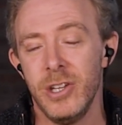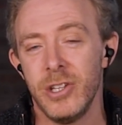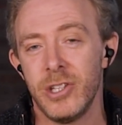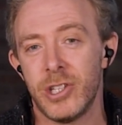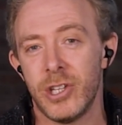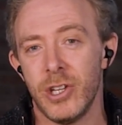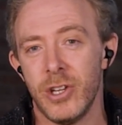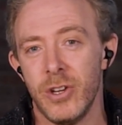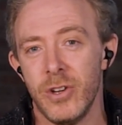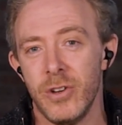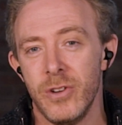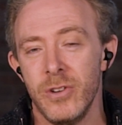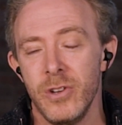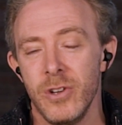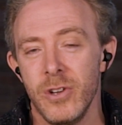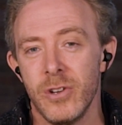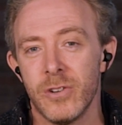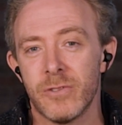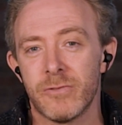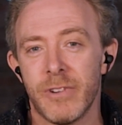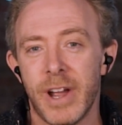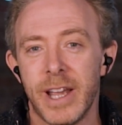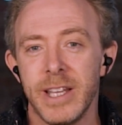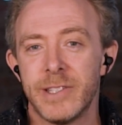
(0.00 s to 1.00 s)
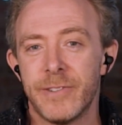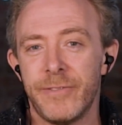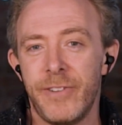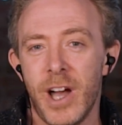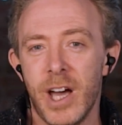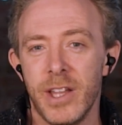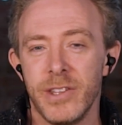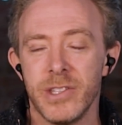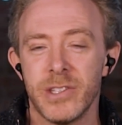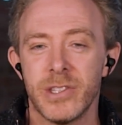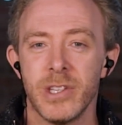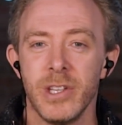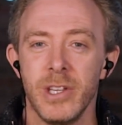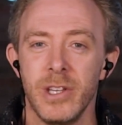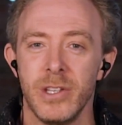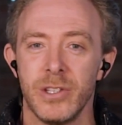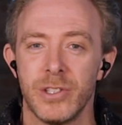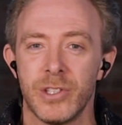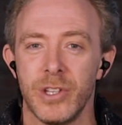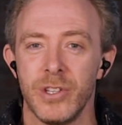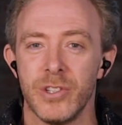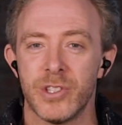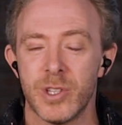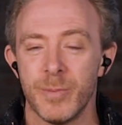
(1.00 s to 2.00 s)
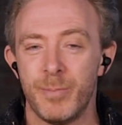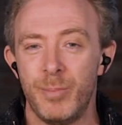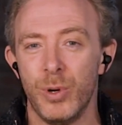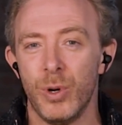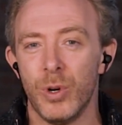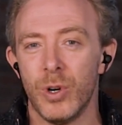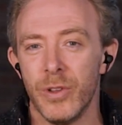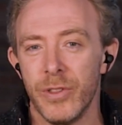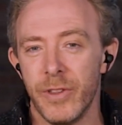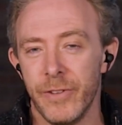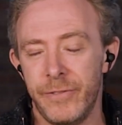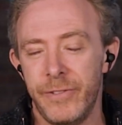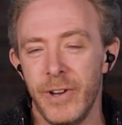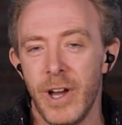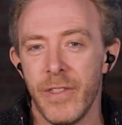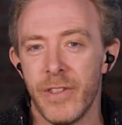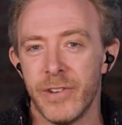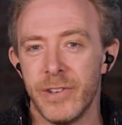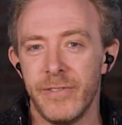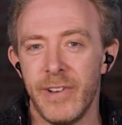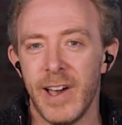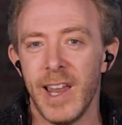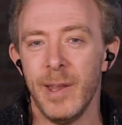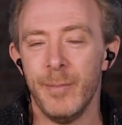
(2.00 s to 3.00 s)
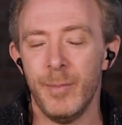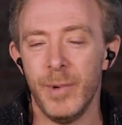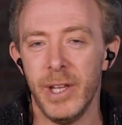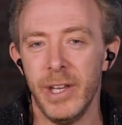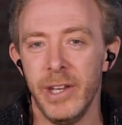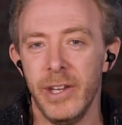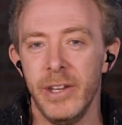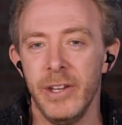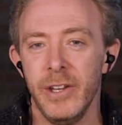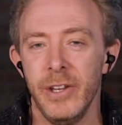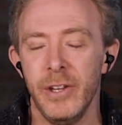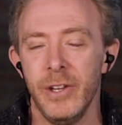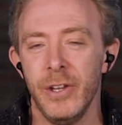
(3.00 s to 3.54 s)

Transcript: to raise funds to support the further development